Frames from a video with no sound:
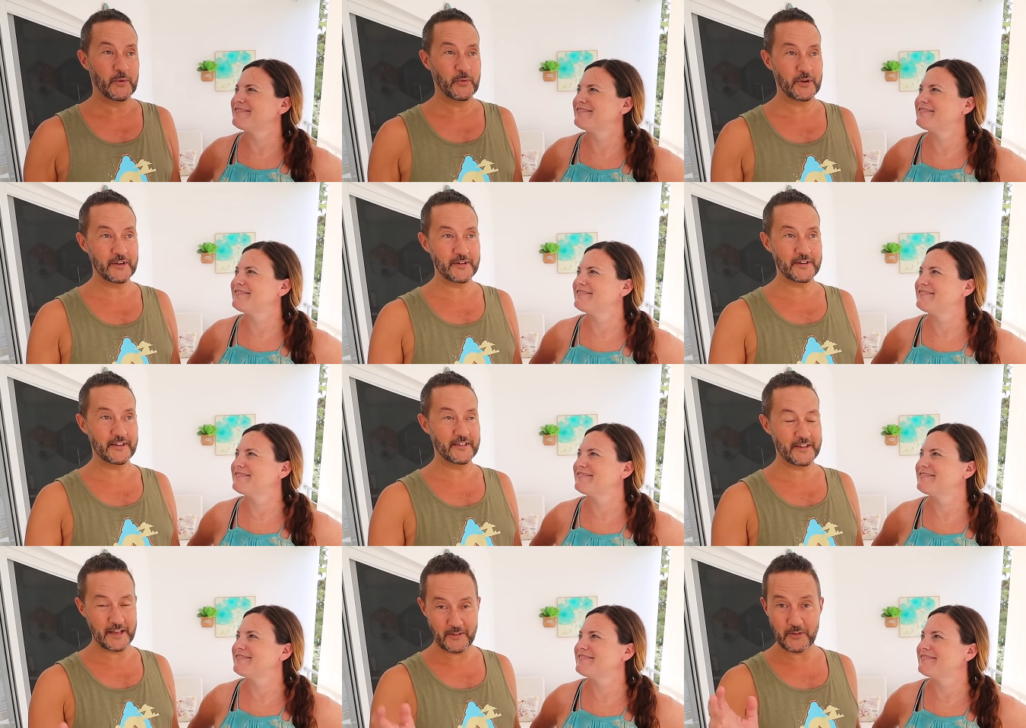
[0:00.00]
Speaker 1: Well, here,
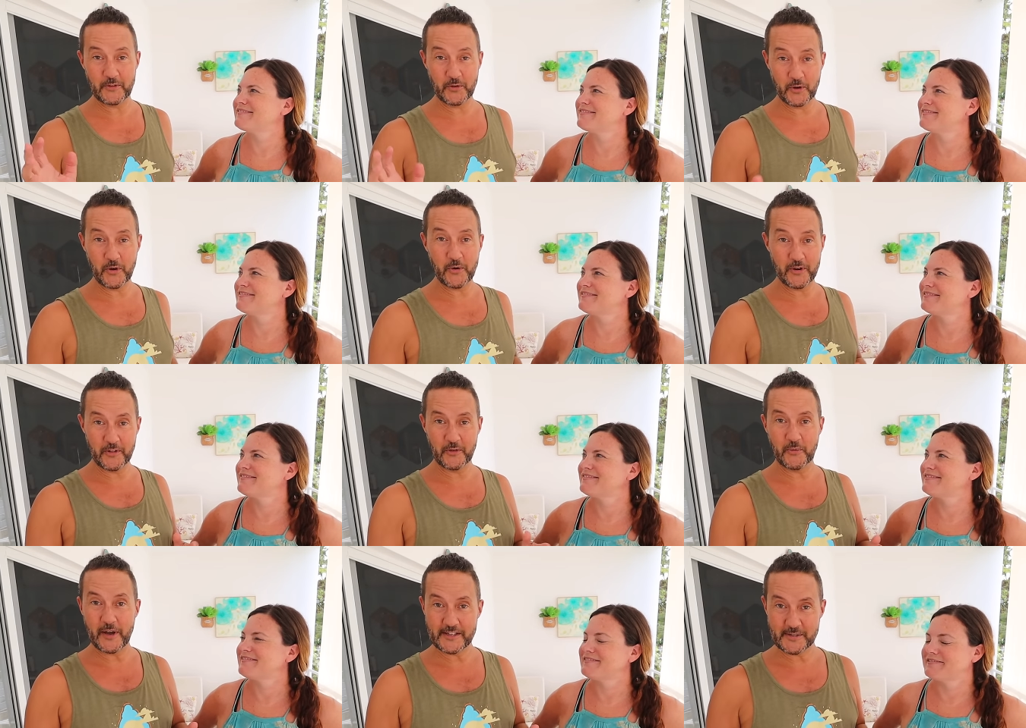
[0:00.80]
they, and they'll go out
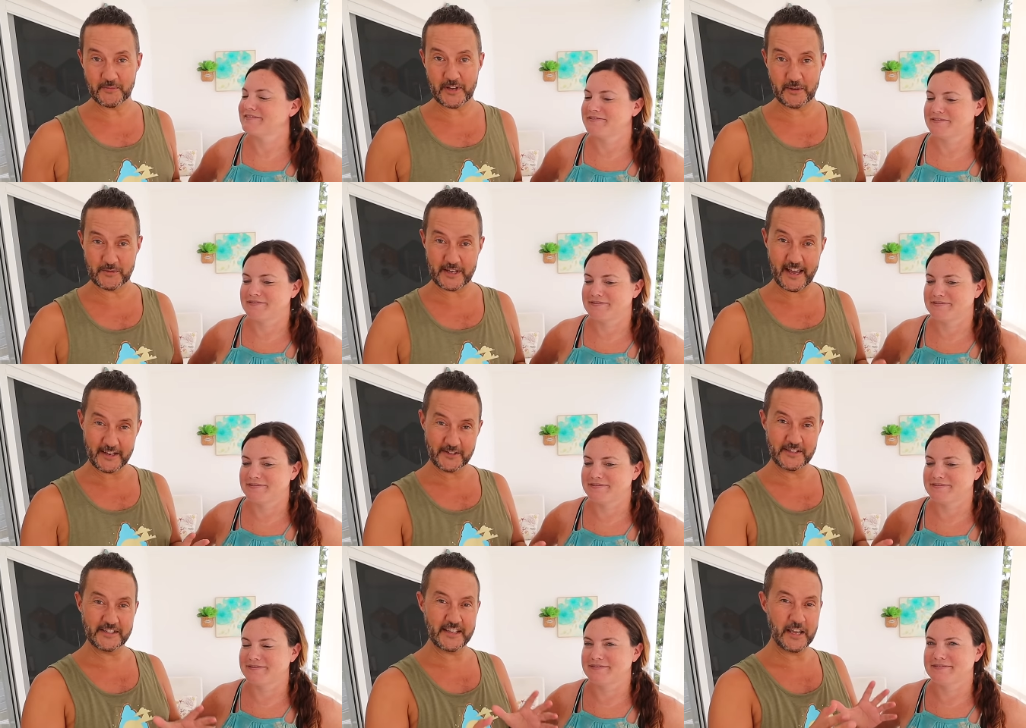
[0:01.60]
of their way sometimes to
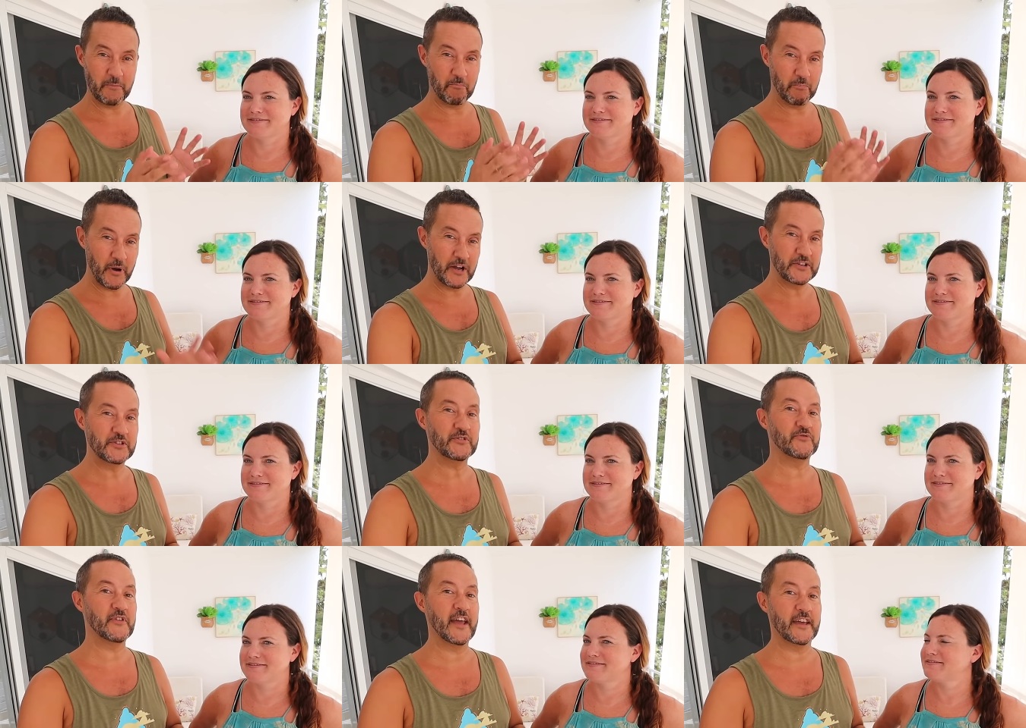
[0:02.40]
actually say a
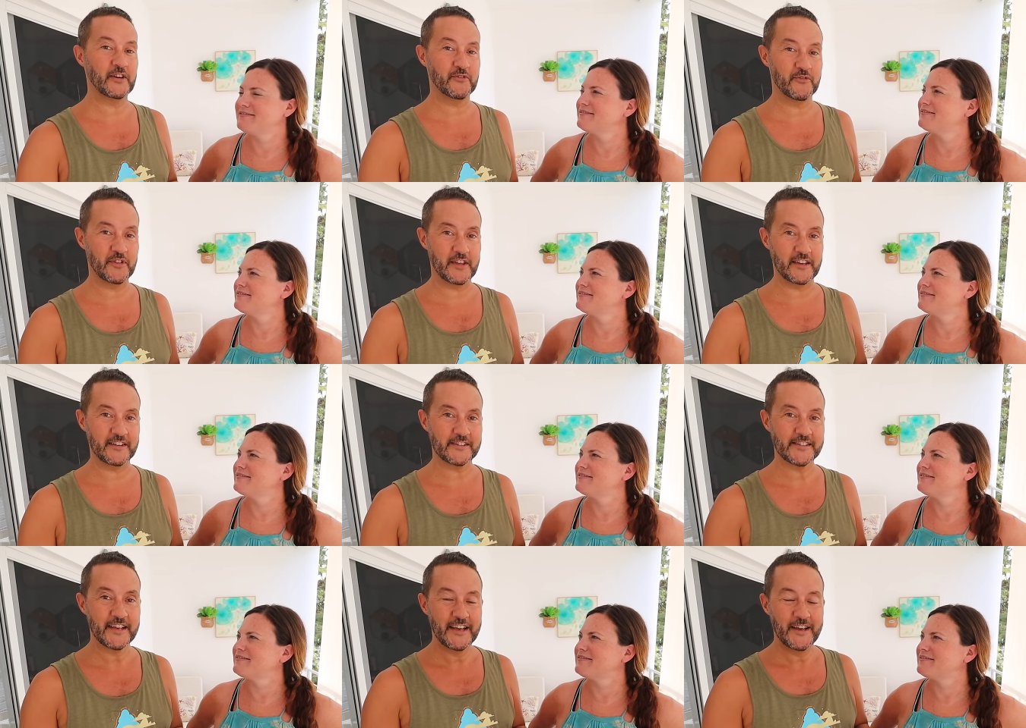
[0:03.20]
bunch of negative
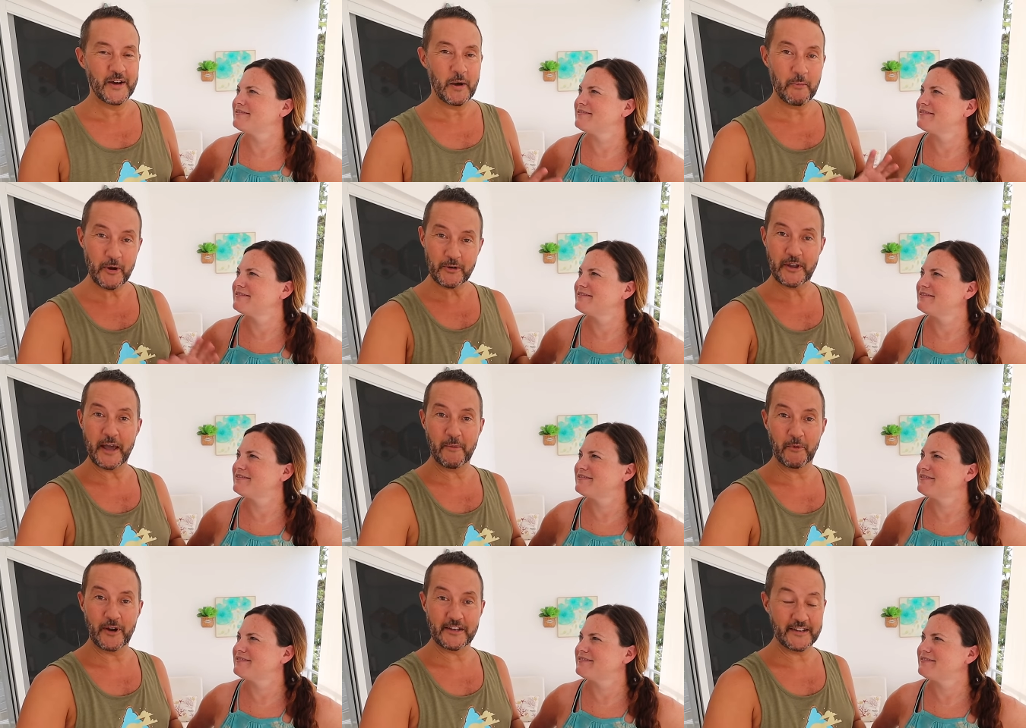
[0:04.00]
things about
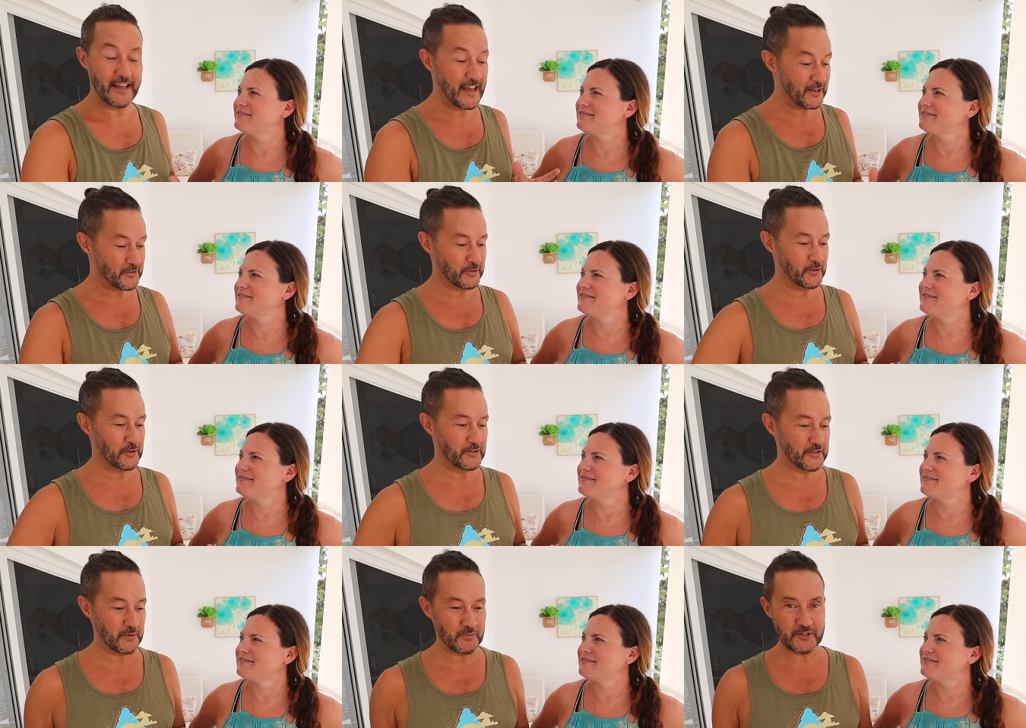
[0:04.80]
Cabarete. I actually
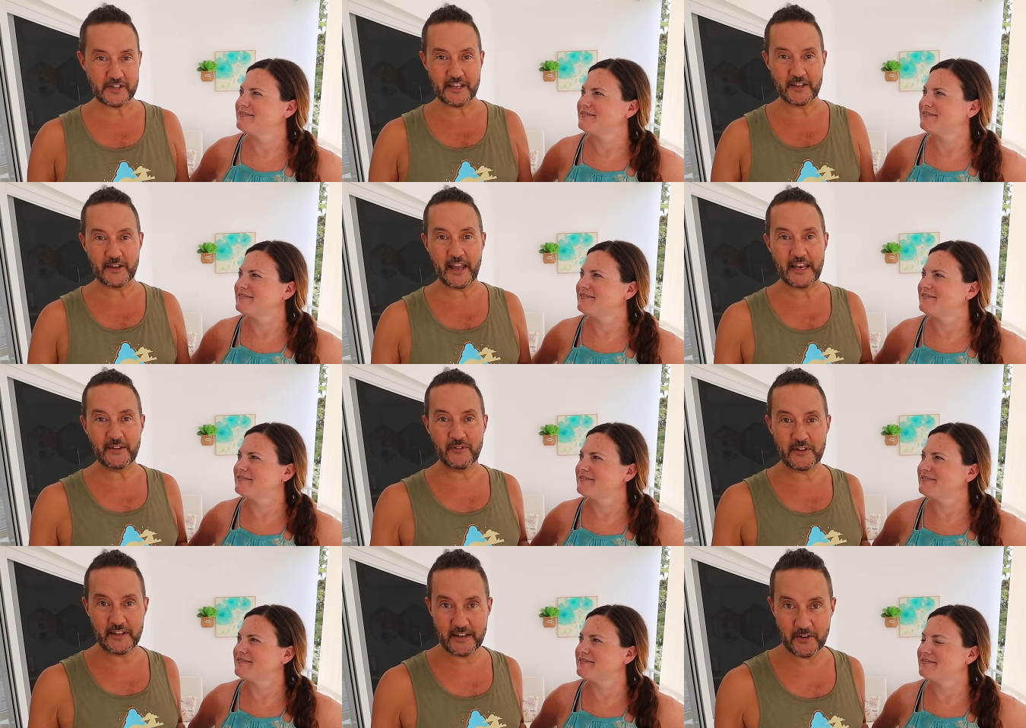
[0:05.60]
heard someone say you can't
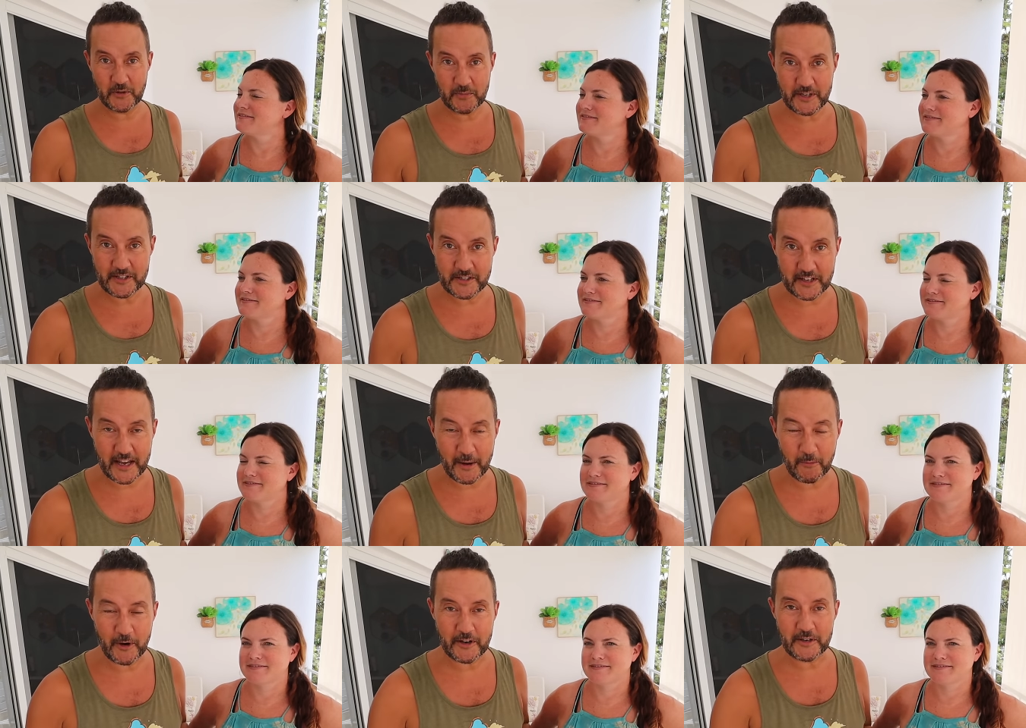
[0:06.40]
even eat on the beach in
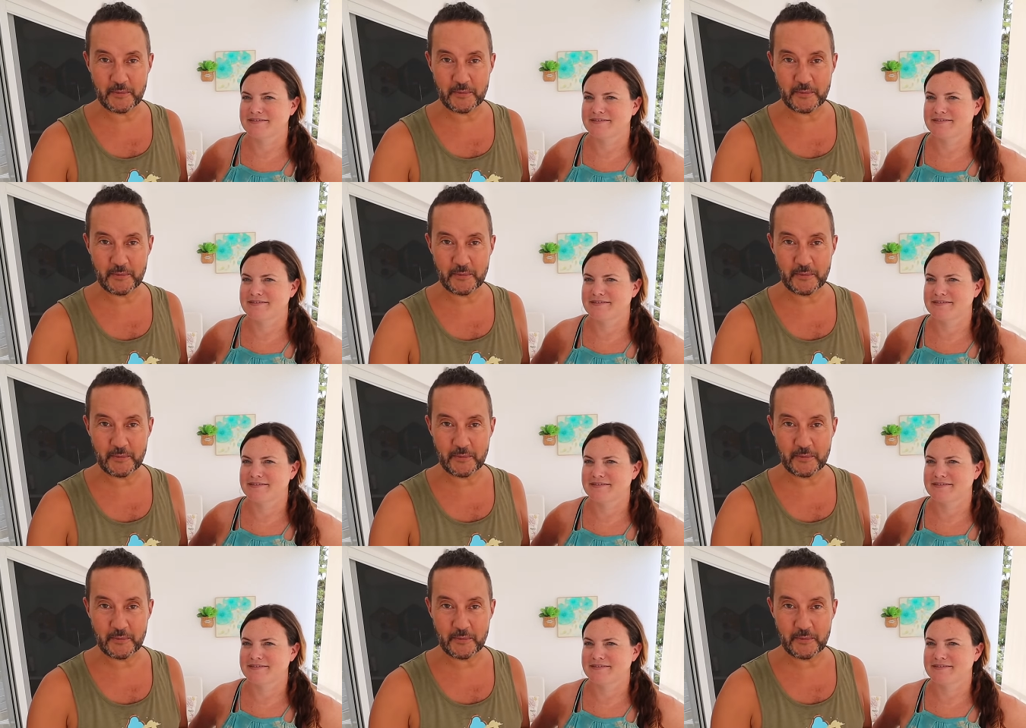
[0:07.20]
Cabarete